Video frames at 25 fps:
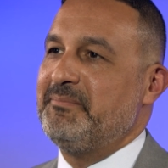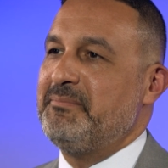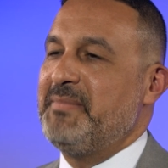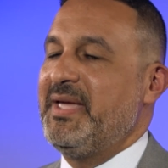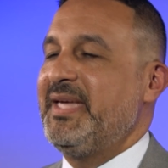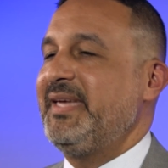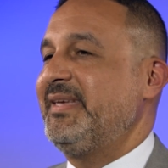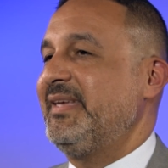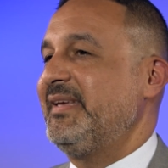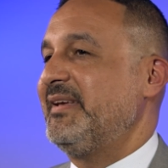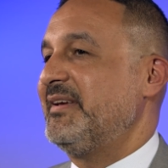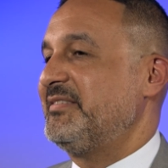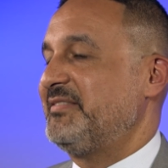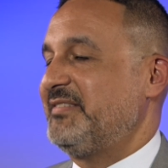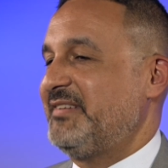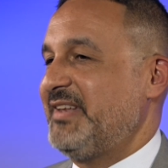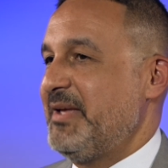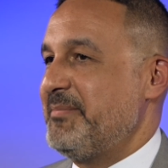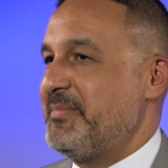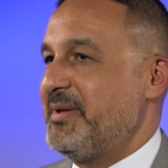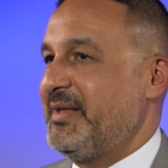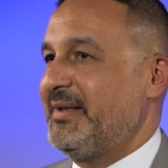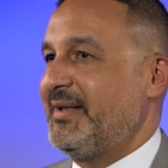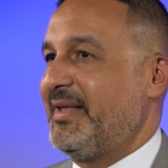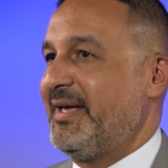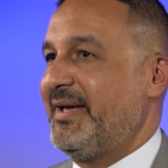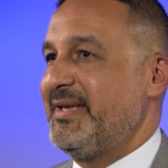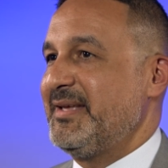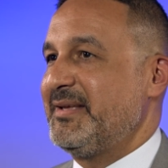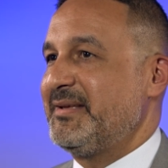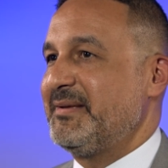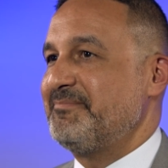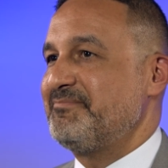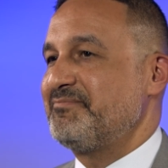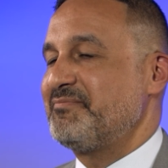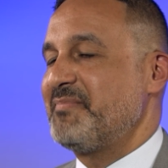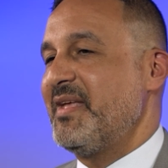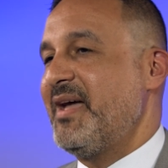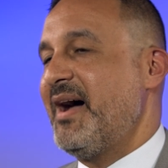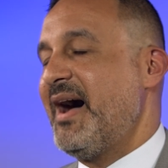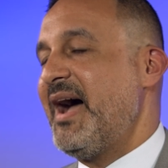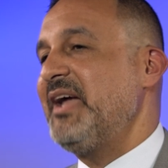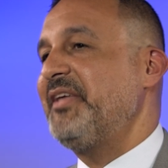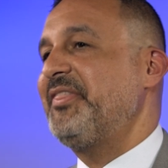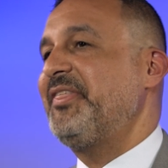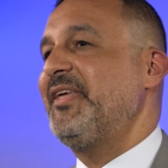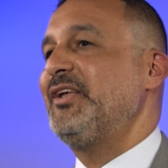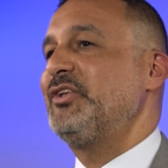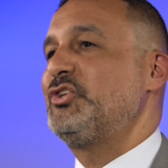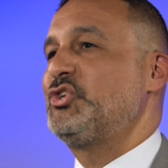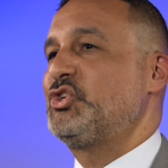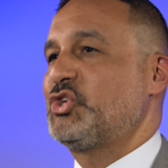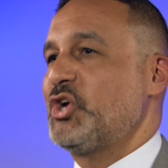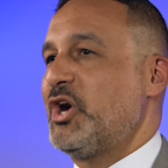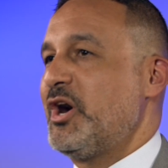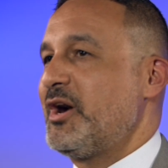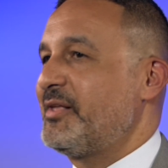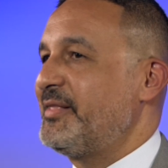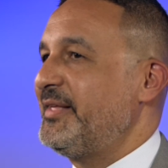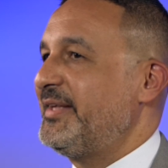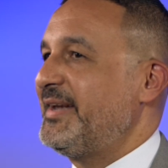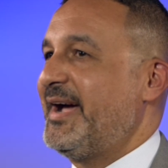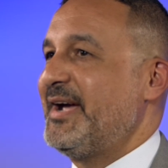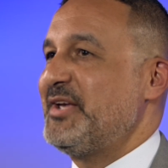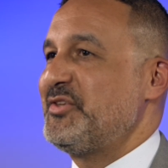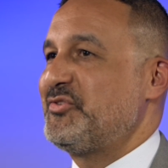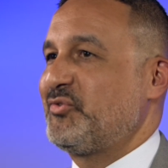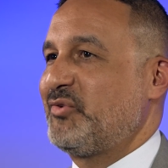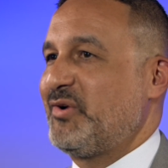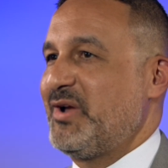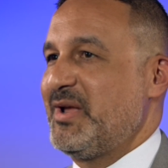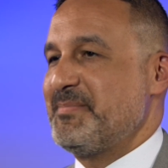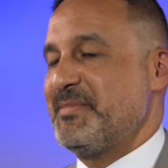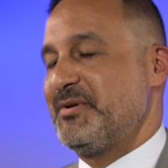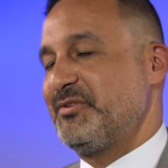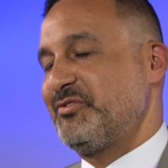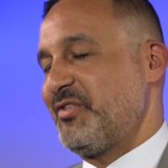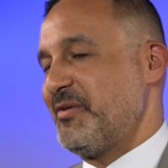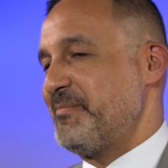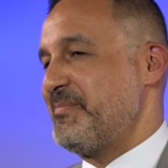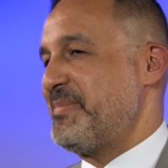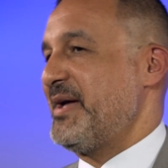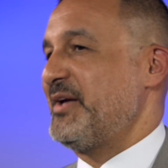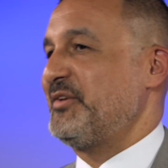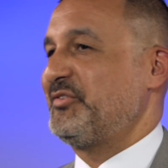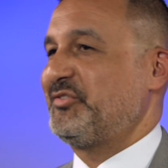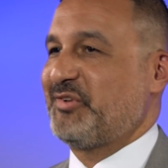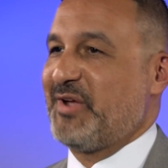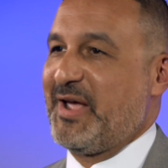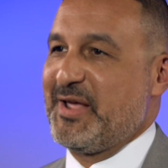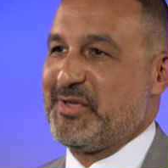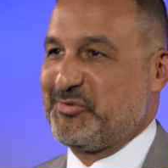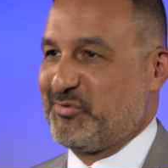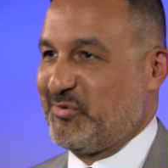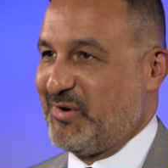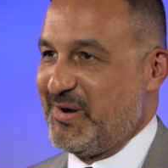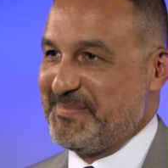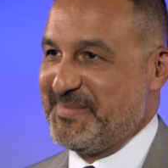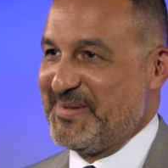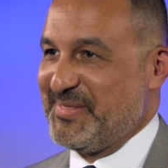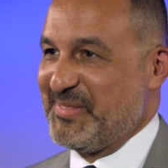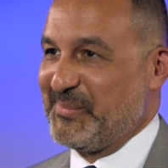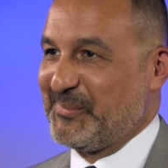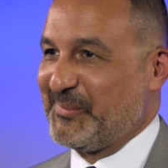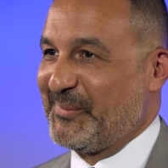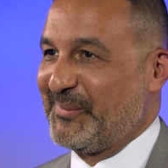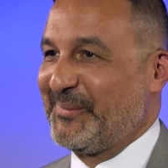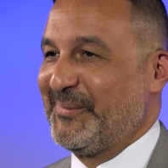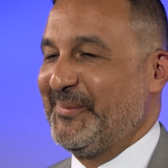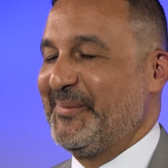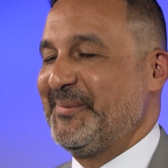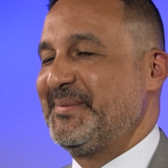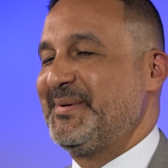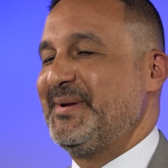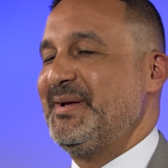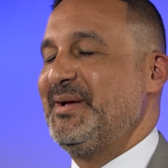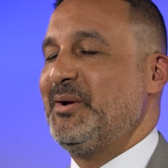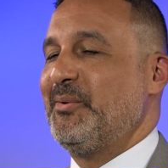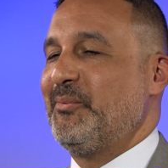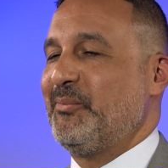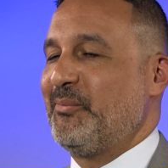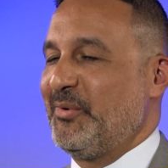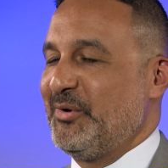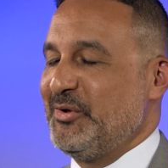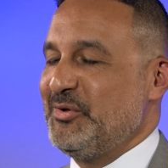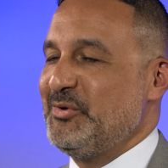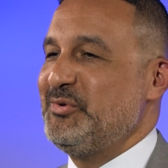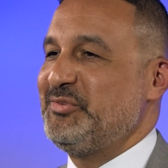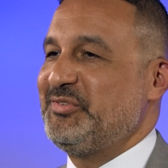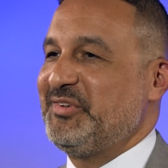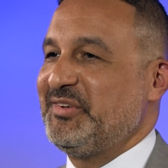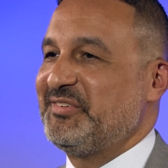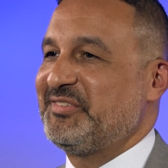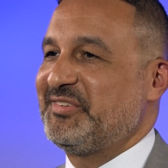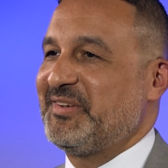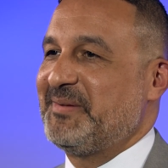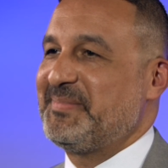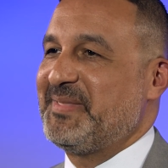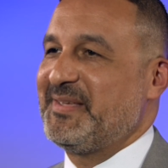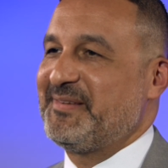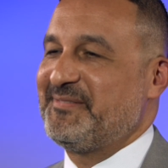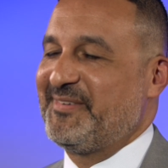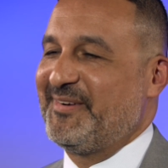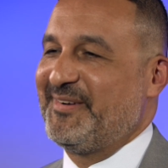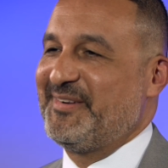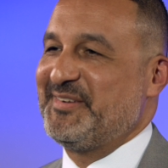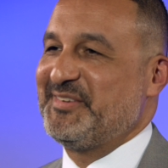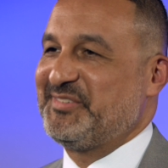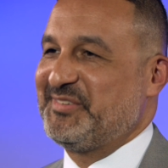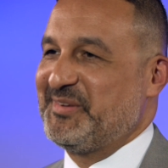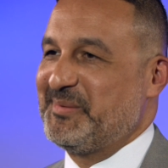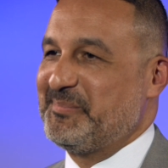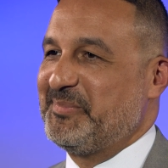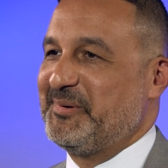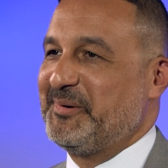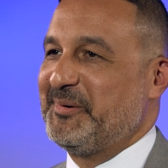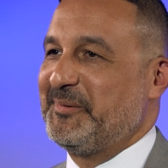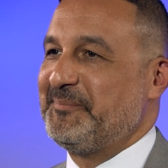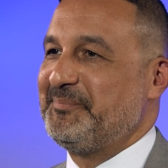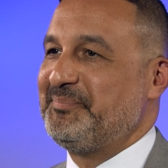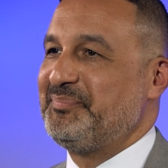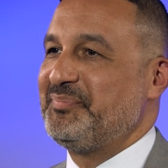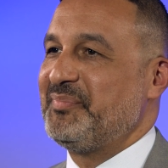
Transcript: making a statement like, I think chocolate ice cream is the best ice cream in the world. We're using something very simple.